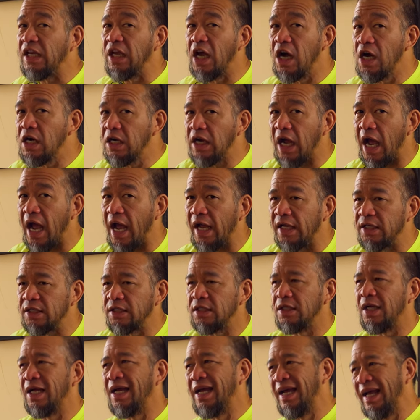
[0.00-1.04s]
of young
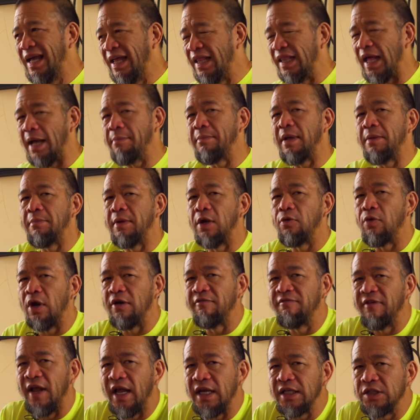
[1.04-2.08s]
guys, that may be a
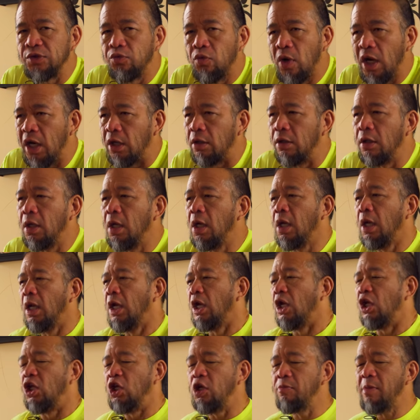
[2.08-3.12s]
red flag as well.
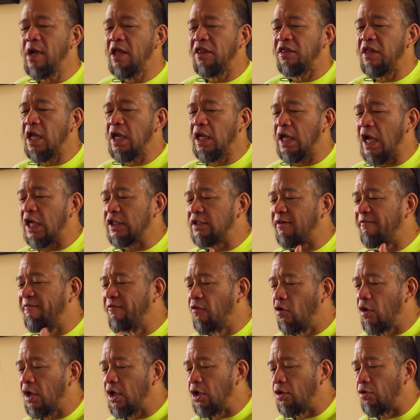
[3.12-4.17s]
You may think as a
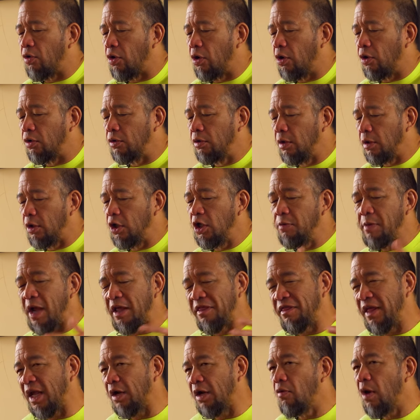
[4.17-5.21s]
40-year-old, you
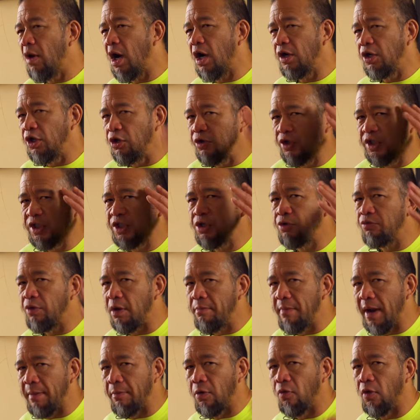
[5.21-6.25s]
may think, well, you know, you still
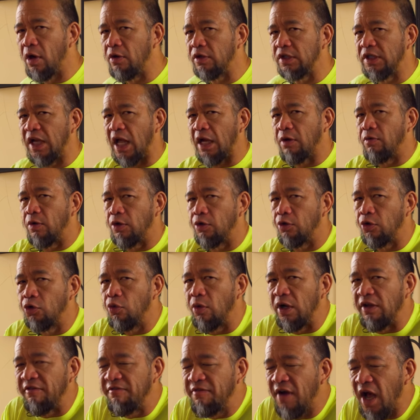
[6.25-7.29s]
remember what it was like when you're
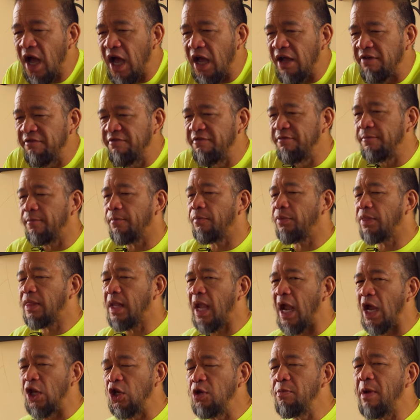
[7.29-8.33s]
25.
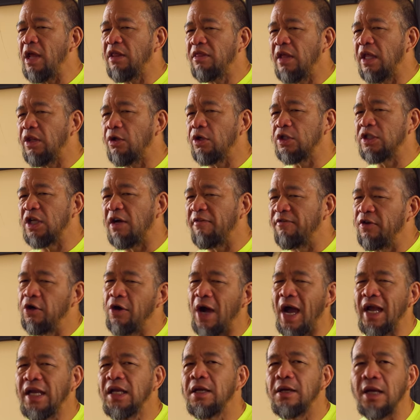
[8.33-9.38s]
And you may think to yourself, you know,
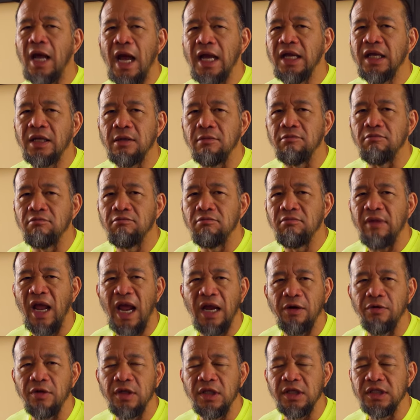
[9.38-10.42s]
I can
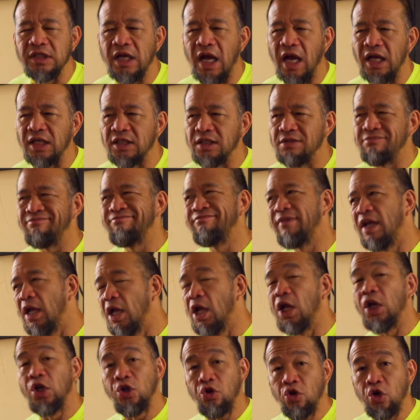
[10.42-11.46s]
hang with these guys.
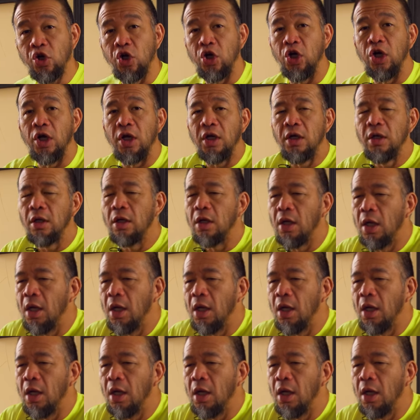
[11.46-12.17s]
You could,